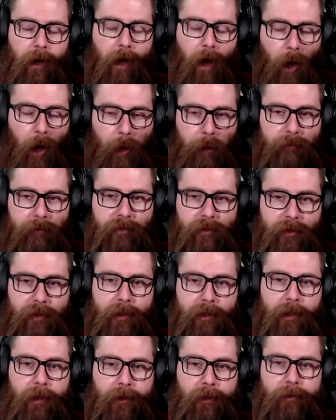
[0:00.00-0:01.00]
Hopefully
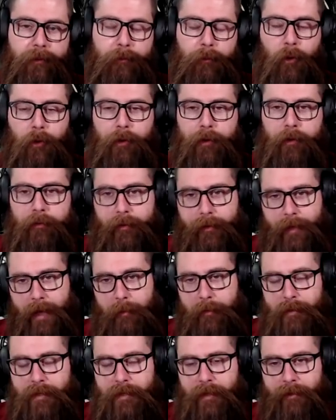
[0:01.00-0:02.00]
he's more of a
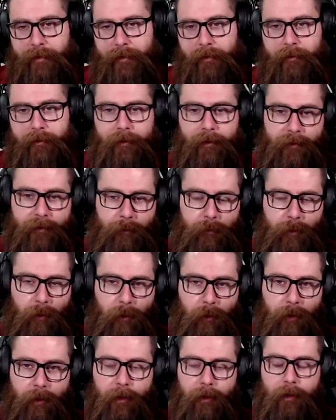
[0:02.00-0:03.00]
damage dealer than a
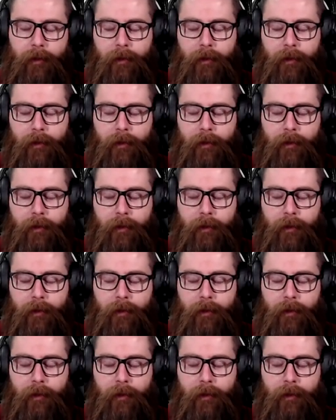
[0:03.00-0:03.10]
support.